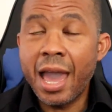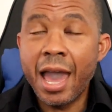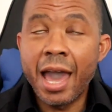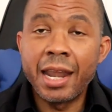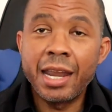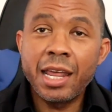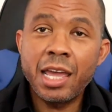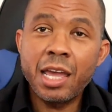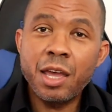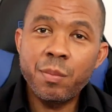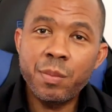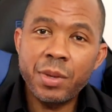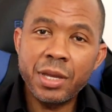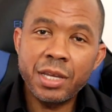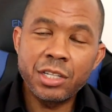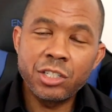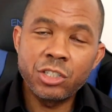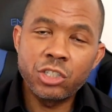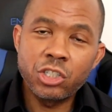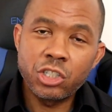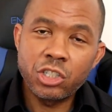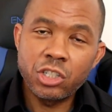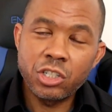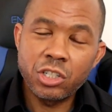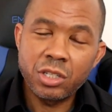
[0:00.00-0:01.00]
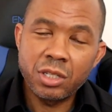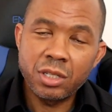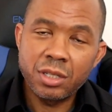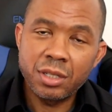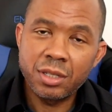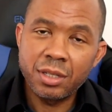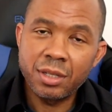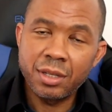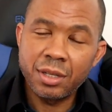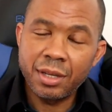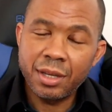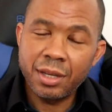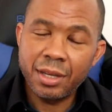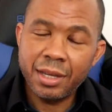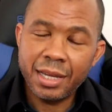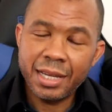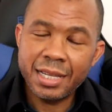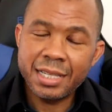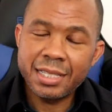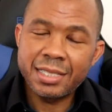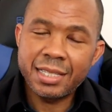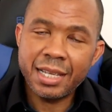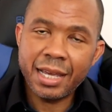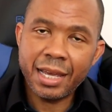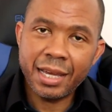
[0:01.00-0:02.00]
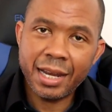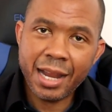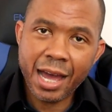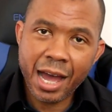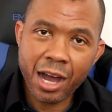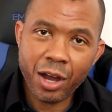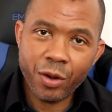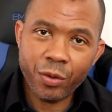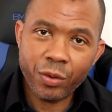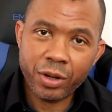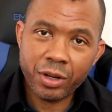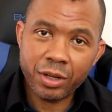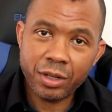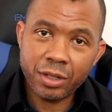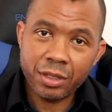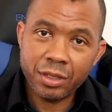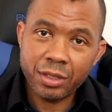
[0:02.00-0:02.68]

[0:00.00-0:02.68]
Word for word: an image in, say, an hour,